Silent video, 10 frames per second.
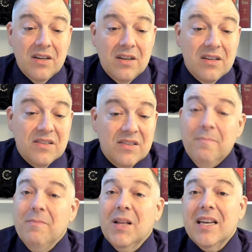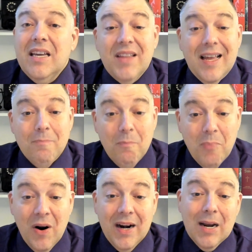Some believed that
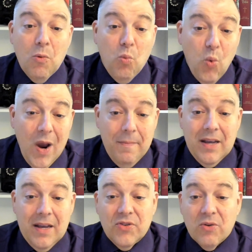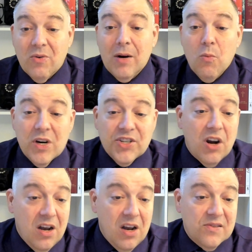burning women during witch
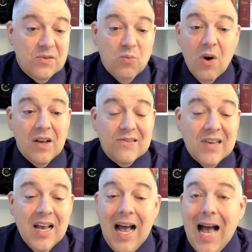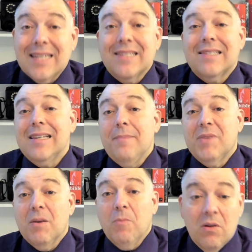hunts was
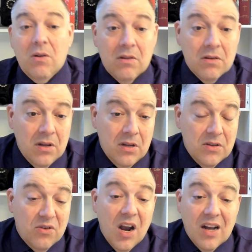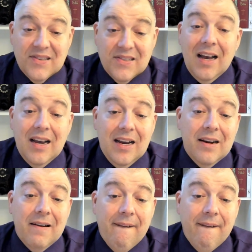acceptable to God's eye.